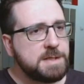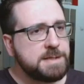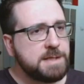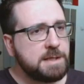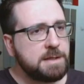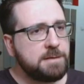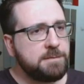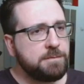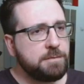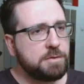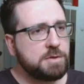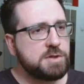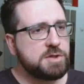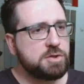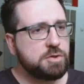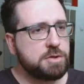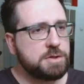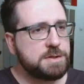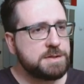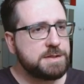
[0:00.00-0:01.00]
Set default
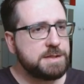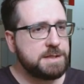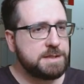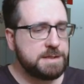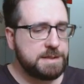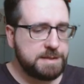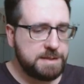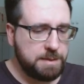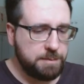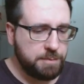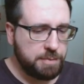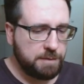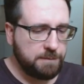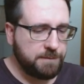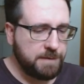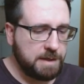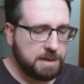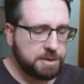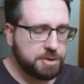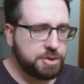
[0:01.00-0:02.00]
source is a simple
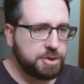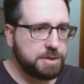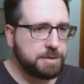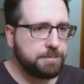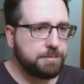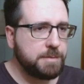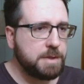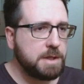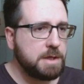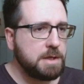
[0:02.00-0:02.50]
function.